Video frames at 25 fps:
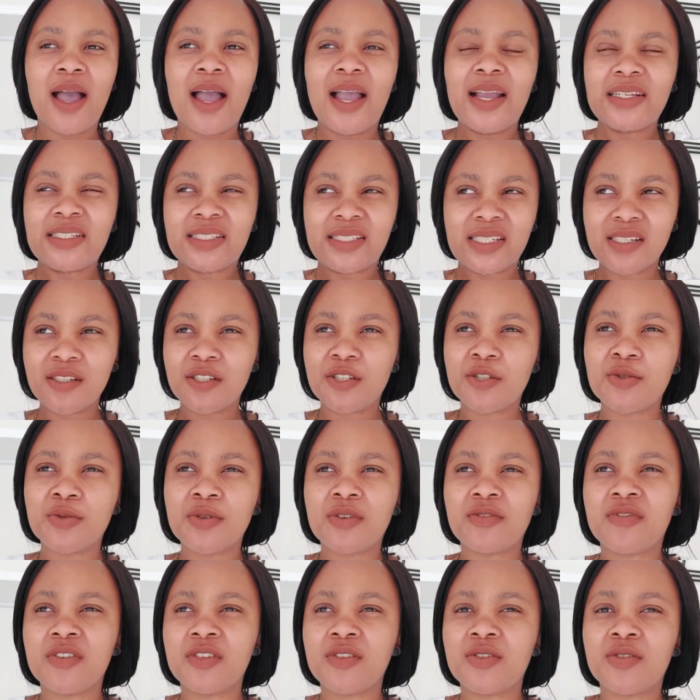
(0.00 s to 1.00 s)
I did do
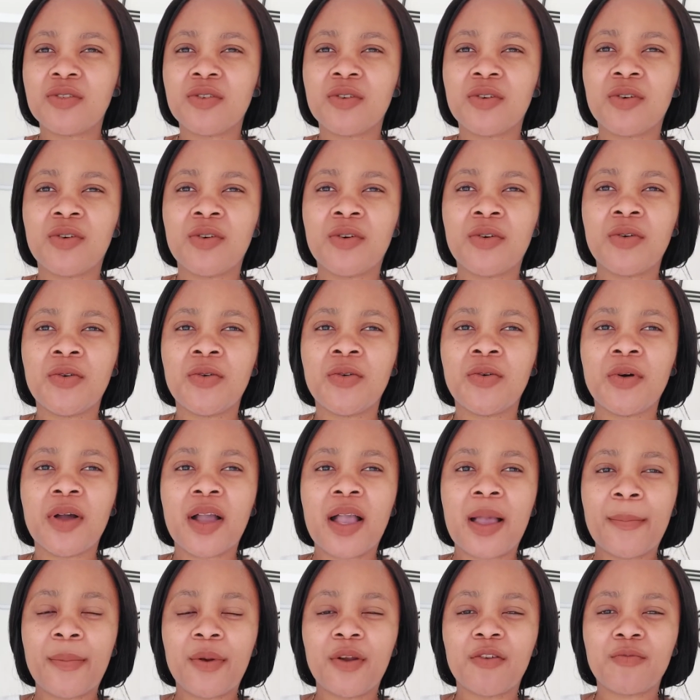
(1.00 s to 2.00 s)
a video
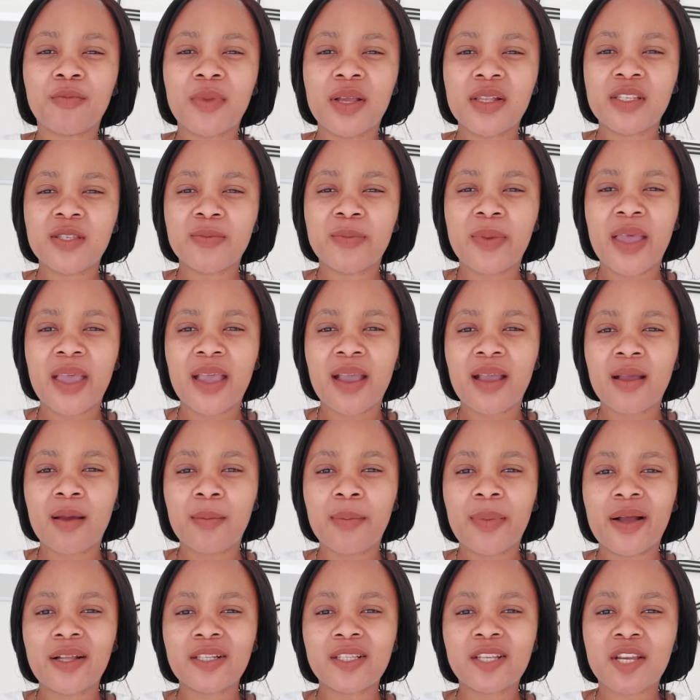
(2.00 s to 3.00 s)
a couple of months back
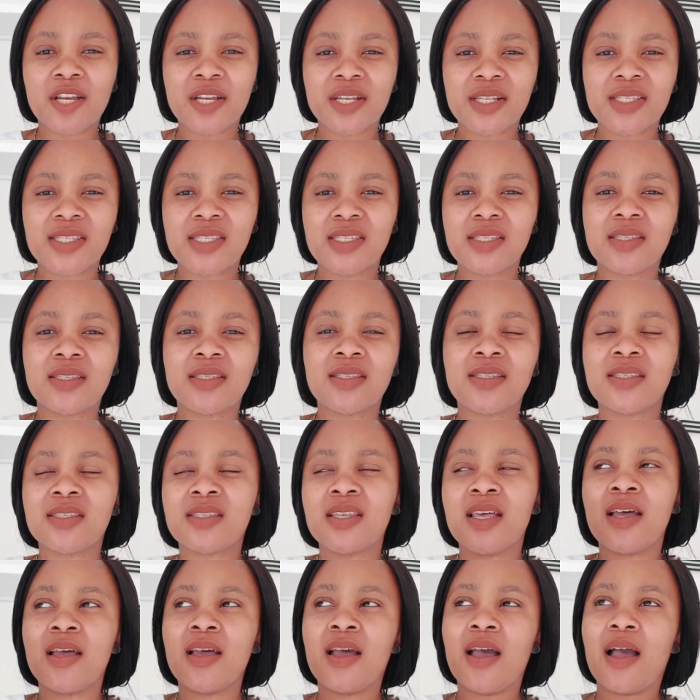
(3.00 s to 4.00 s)
about
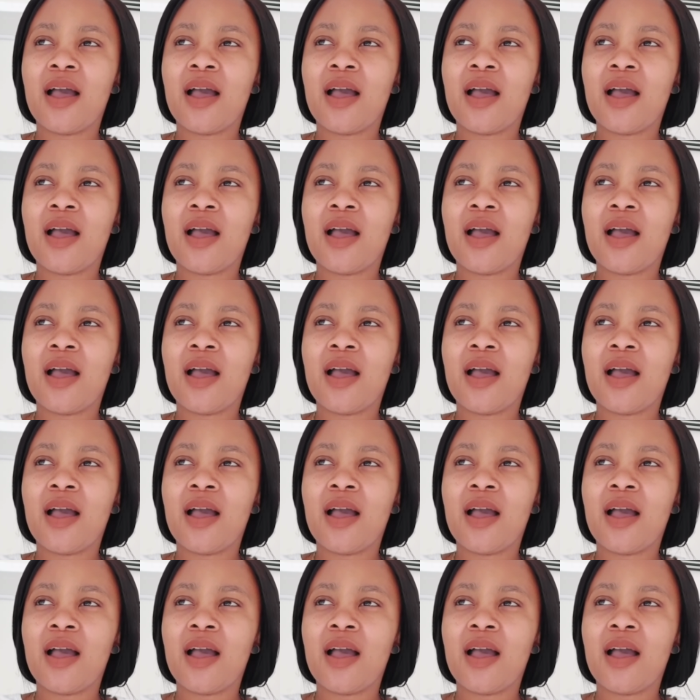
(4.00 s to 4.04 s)
curtains,